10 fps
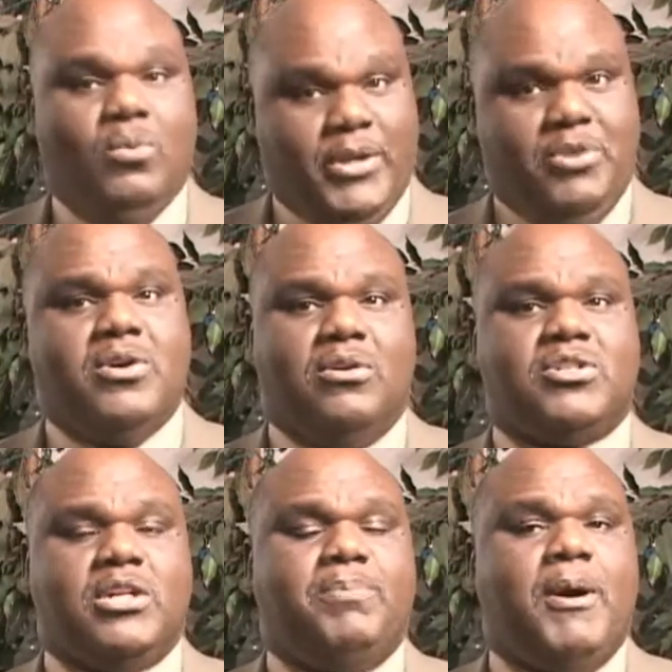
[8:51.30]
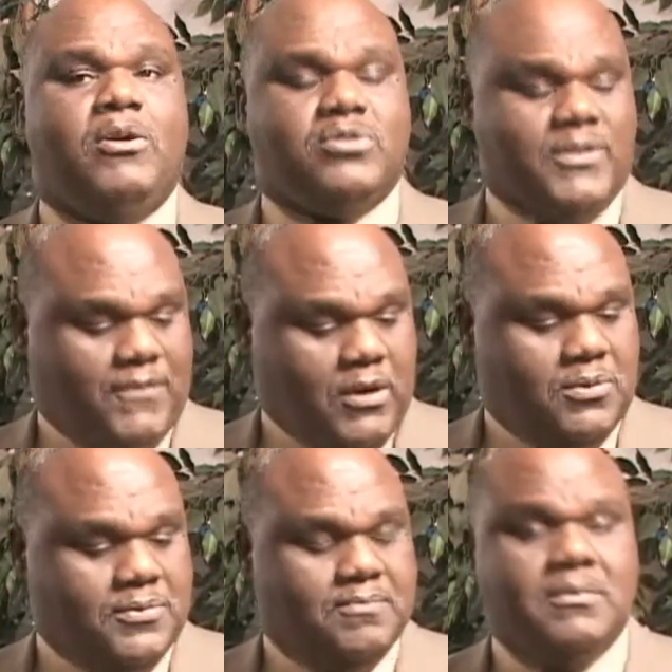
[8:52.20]
when you go to the polls and
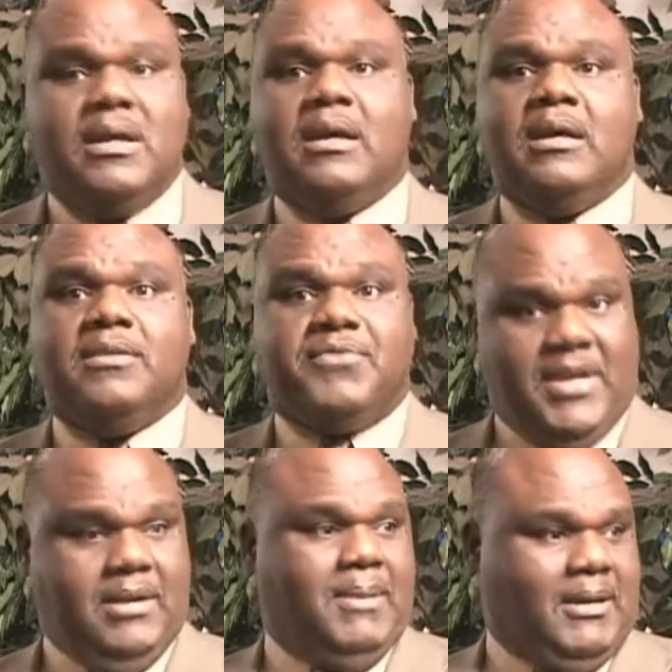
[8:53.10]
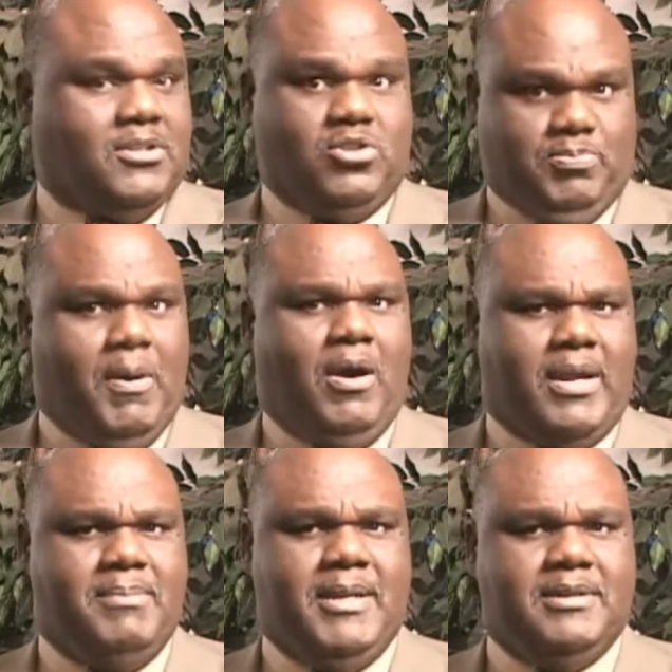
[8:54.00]
vote, think about those
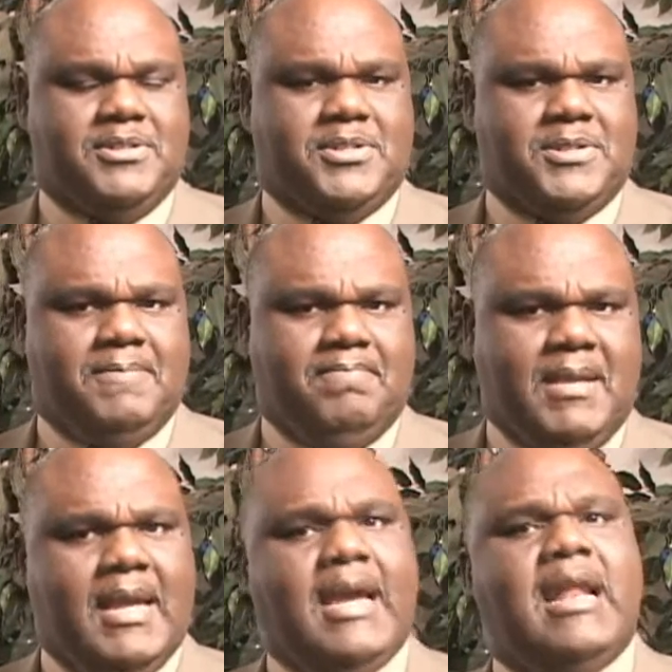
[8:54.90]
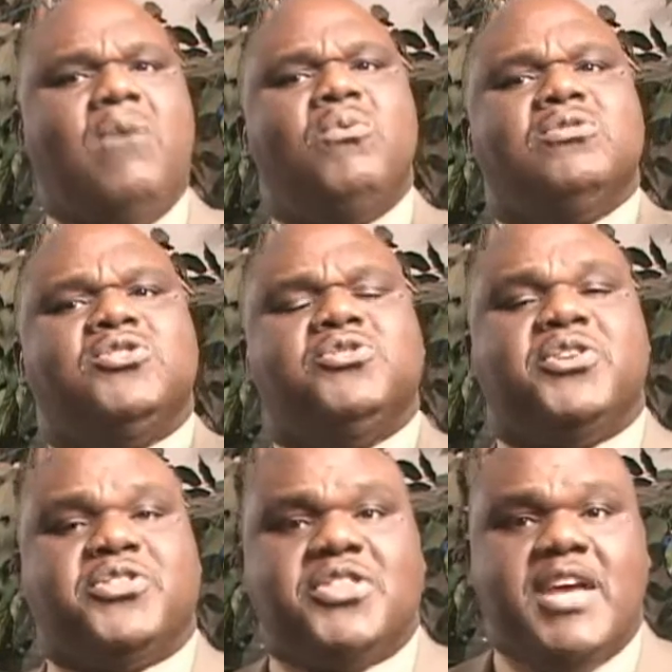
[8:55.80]
parking meters. And I want you
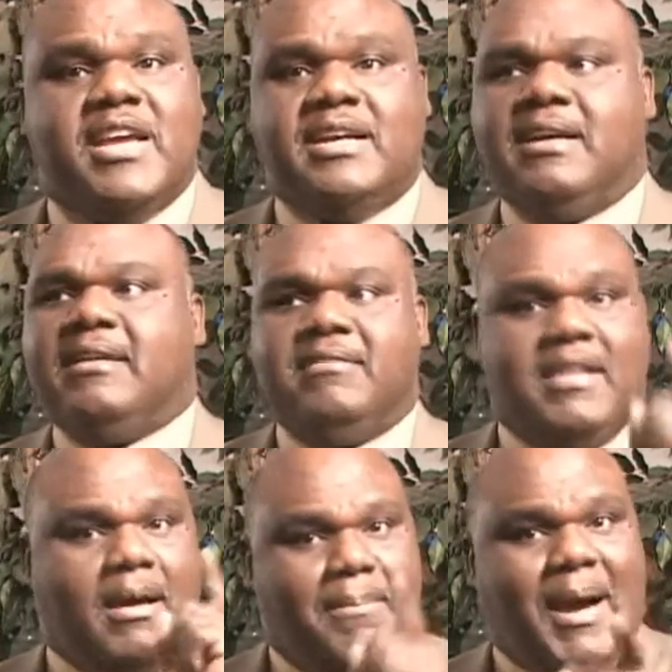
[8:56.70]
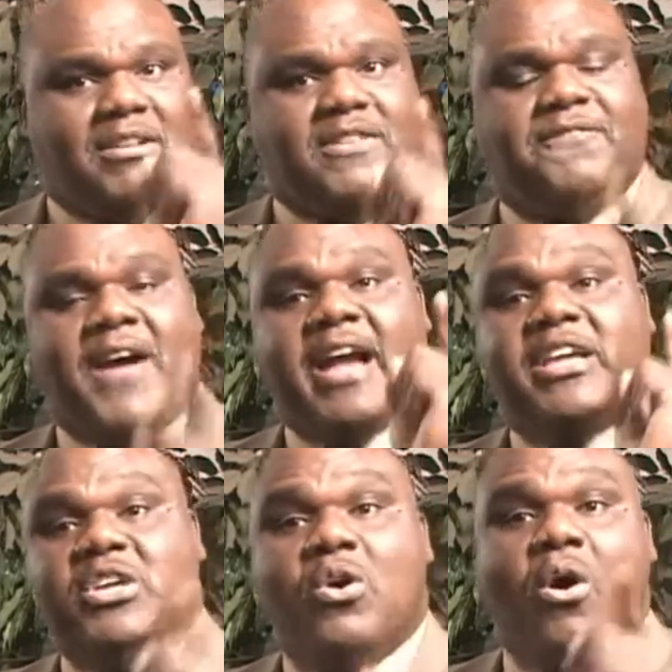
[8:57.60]
to think about the
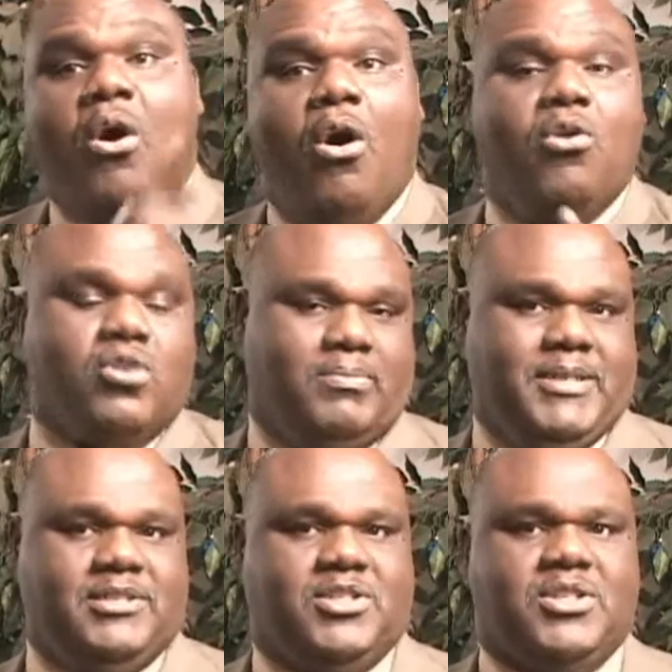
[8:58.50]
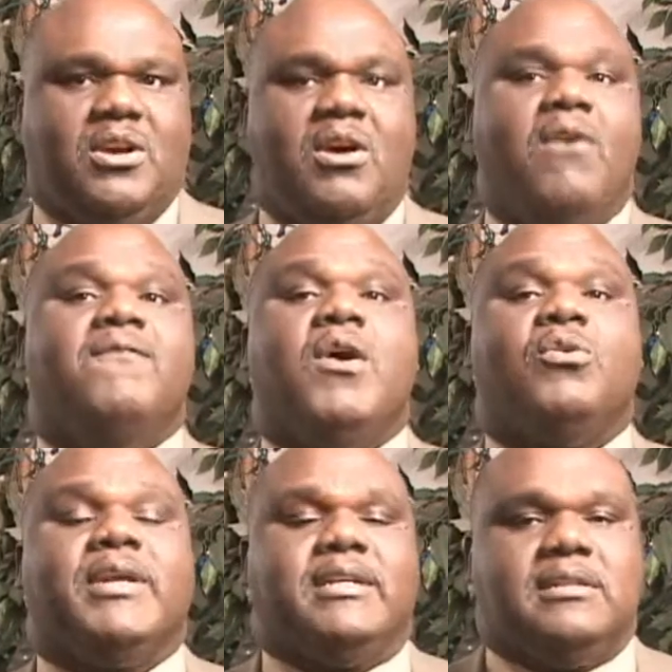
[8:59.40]
fact your aldermen
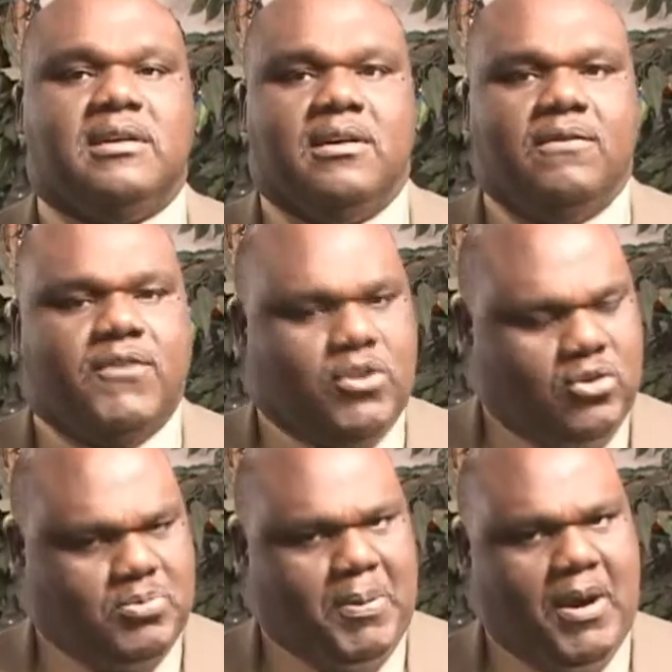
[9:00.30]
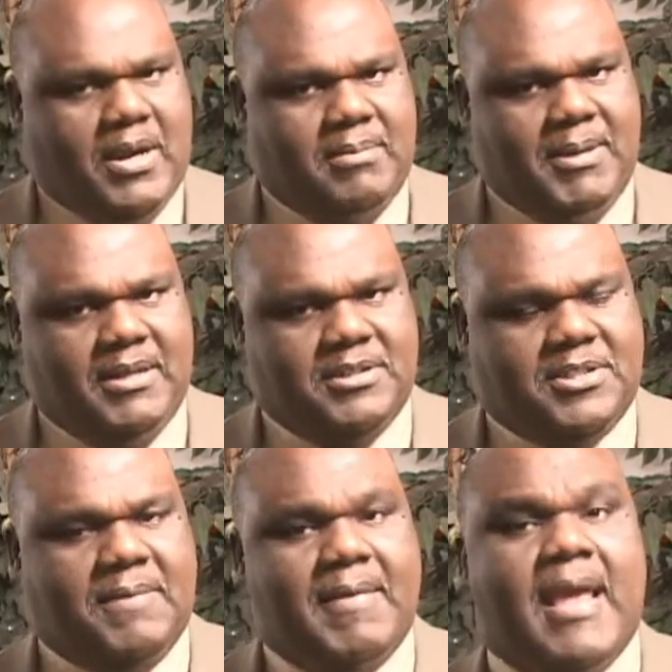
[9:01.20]
voted for those parking
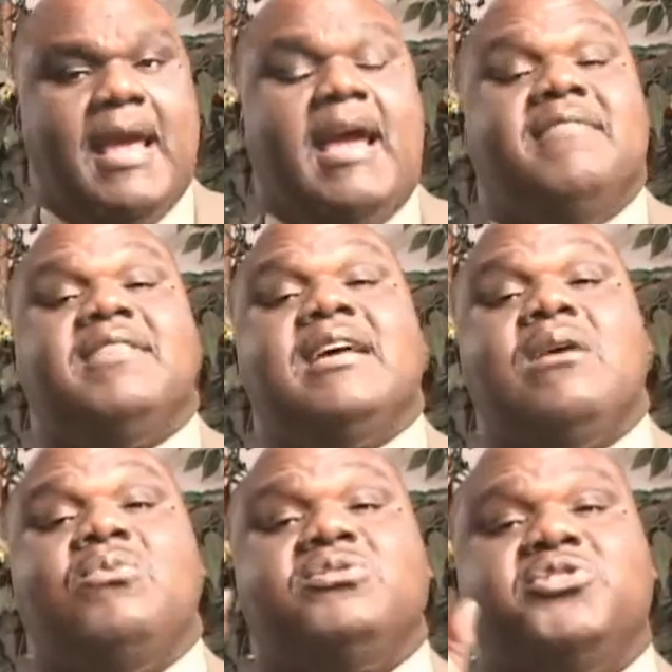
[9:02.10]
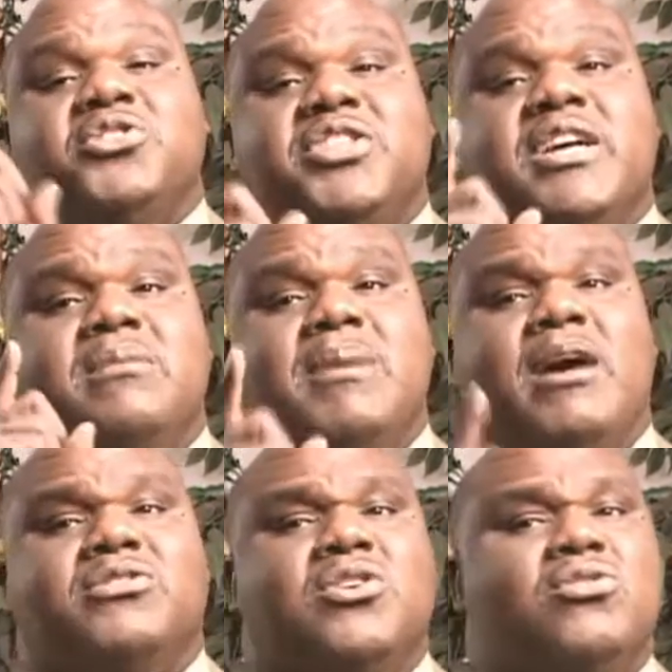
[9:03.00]
meters. And then I want you to think about